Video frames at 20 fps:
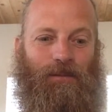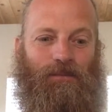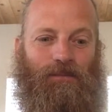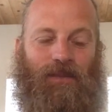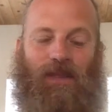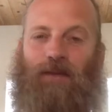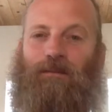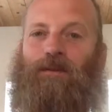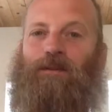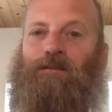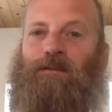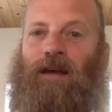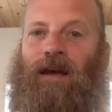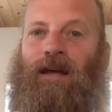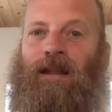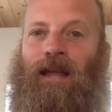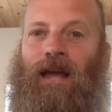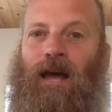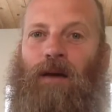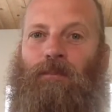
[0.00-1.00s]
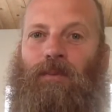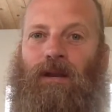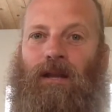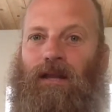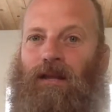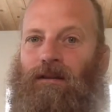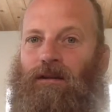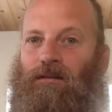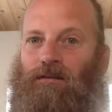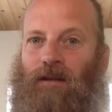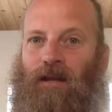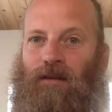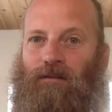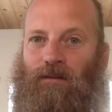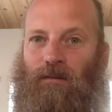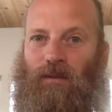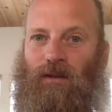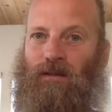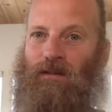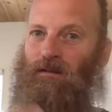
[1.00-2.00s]
If it's not happening, it doesn't have
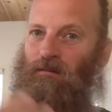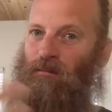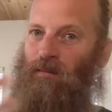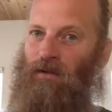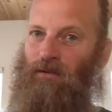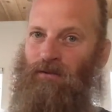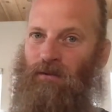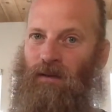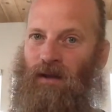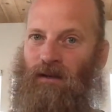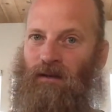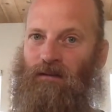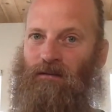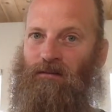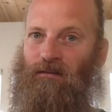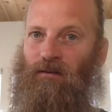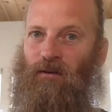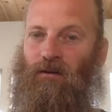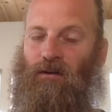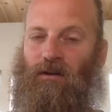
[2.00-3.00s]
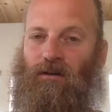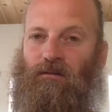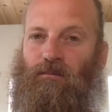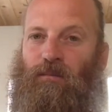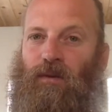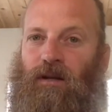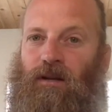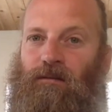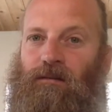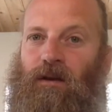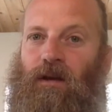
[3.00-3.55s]
to be these big dramatic stories, but if